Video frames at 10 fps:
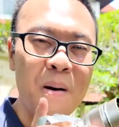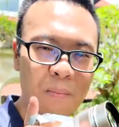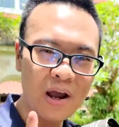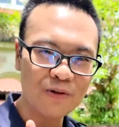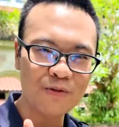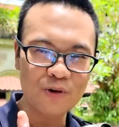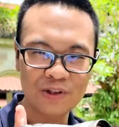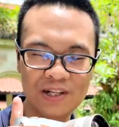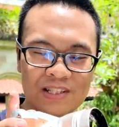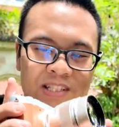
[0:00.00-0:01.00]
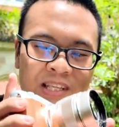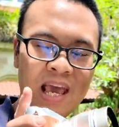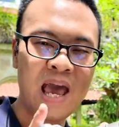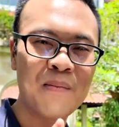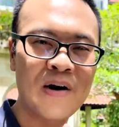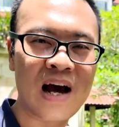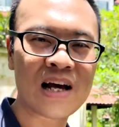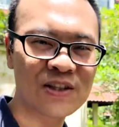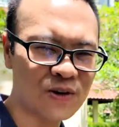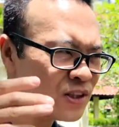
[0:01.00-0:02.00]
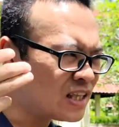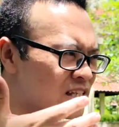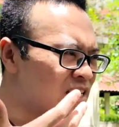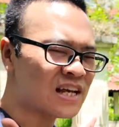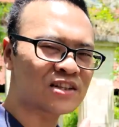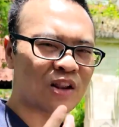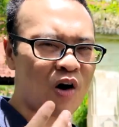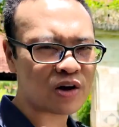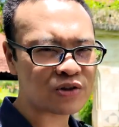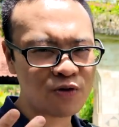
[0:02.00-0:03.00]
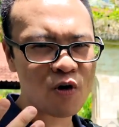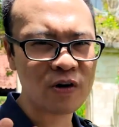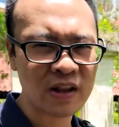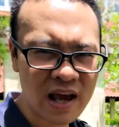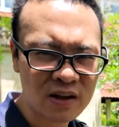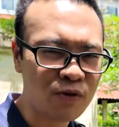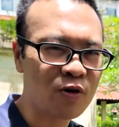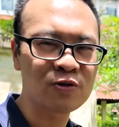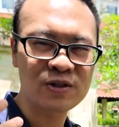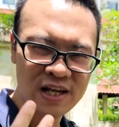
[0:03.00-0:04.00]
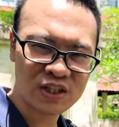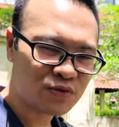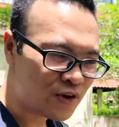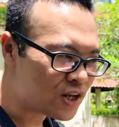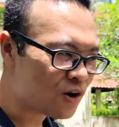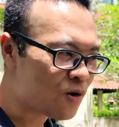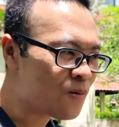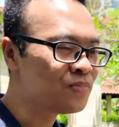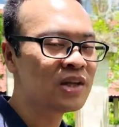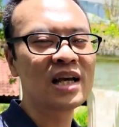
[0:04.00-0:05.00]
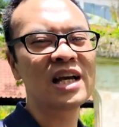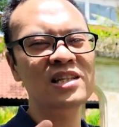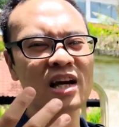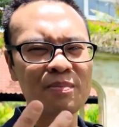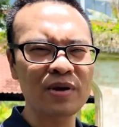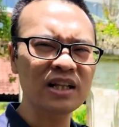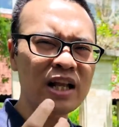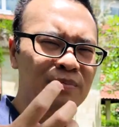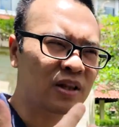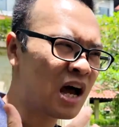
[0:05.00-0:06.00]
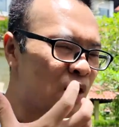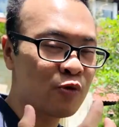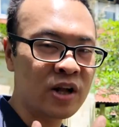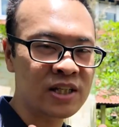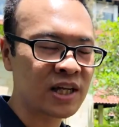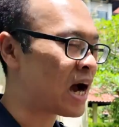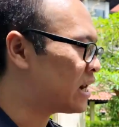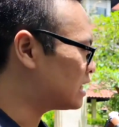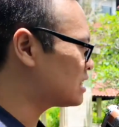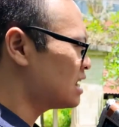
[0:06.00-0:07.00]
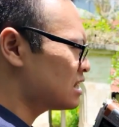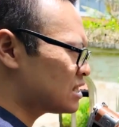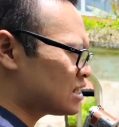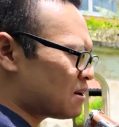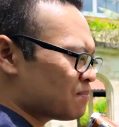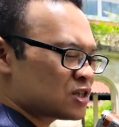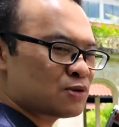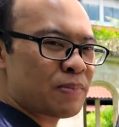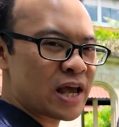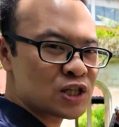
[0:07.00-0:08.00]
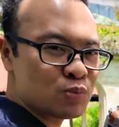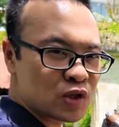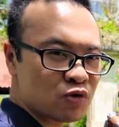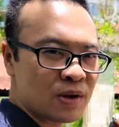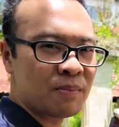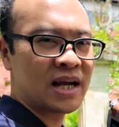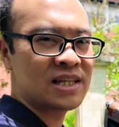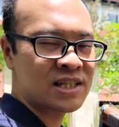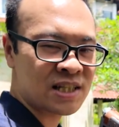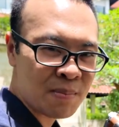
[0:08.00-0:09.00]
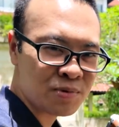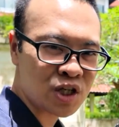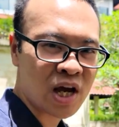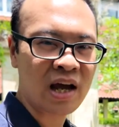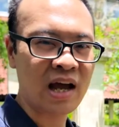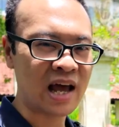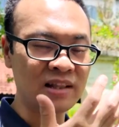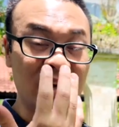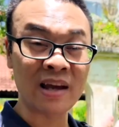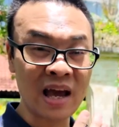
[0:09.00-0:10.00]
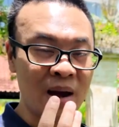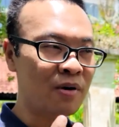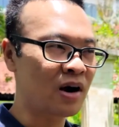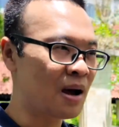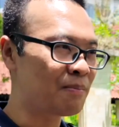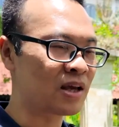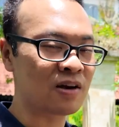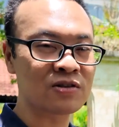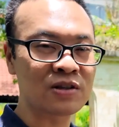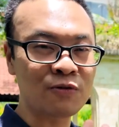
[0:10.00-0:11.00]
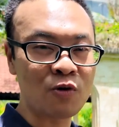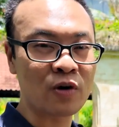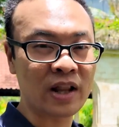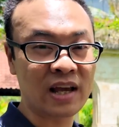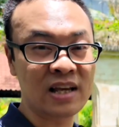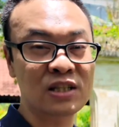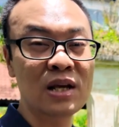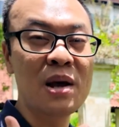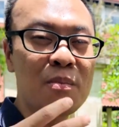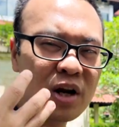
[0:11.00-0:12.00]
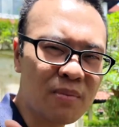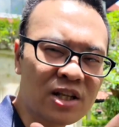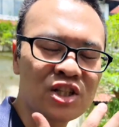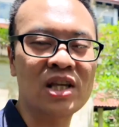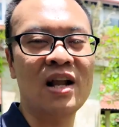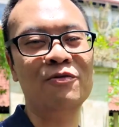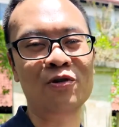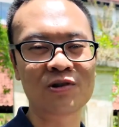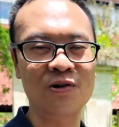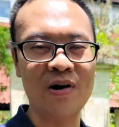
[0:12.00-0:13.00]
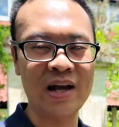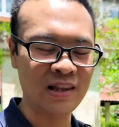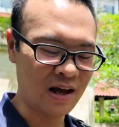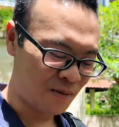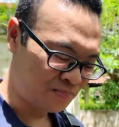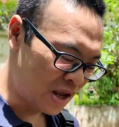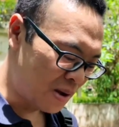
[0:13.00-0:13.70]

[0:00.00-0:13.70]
micro four thirds camera. So this has the longest focal length for today's video. It's gonna be a little bit unwieldy. I need some space between my subject and the camera because the focal length is pretty much telephoto right now.